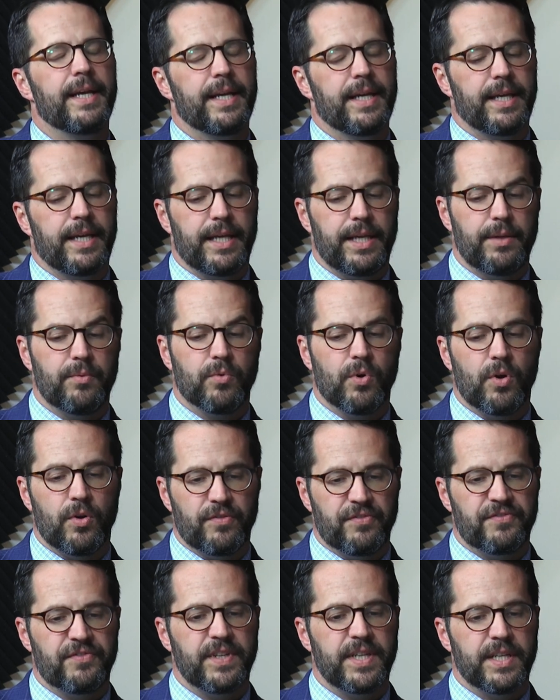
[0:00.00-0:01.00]
he wrote
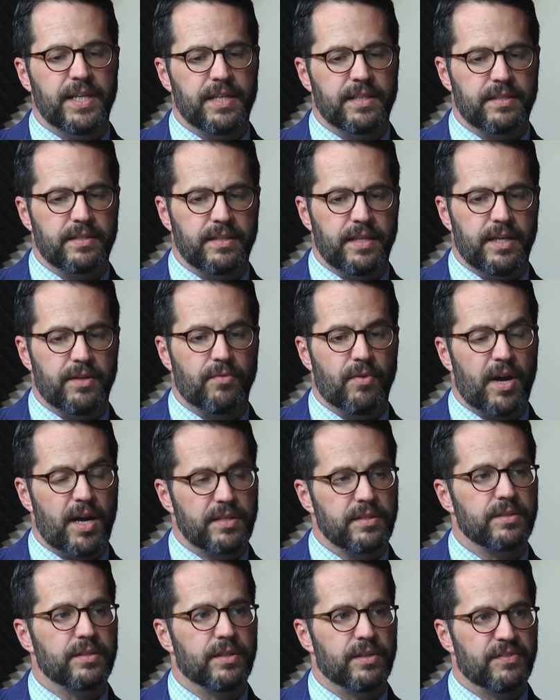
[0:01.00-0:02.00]
Fides et
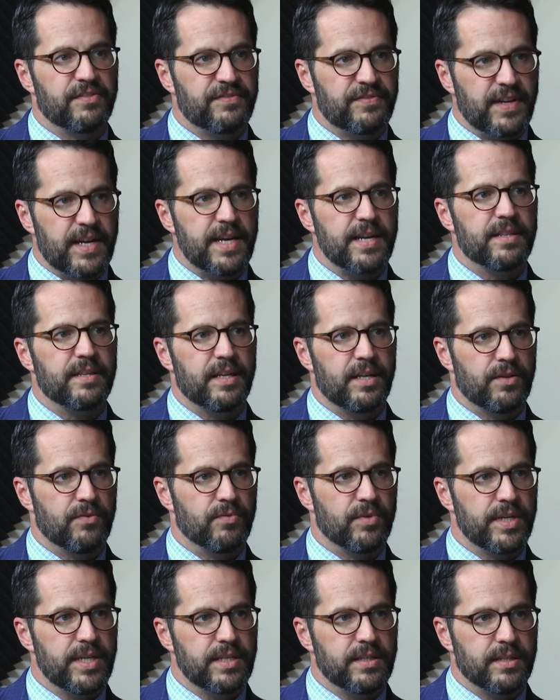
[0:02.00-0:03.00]
Ratio, Faith and
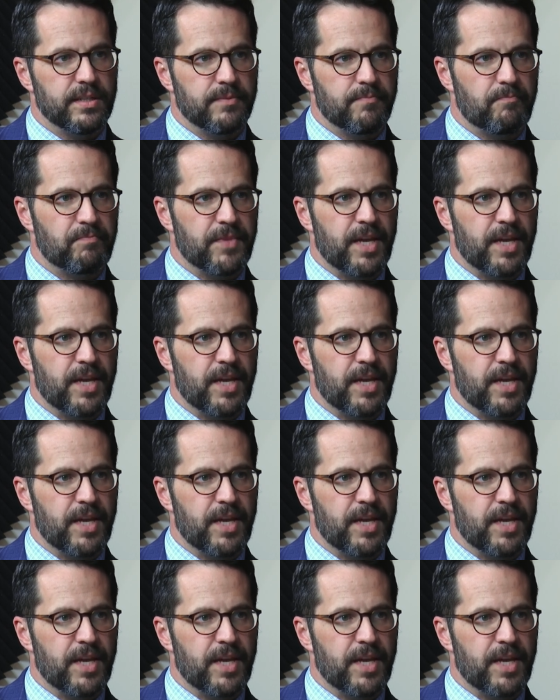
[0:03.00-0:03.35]
Reason.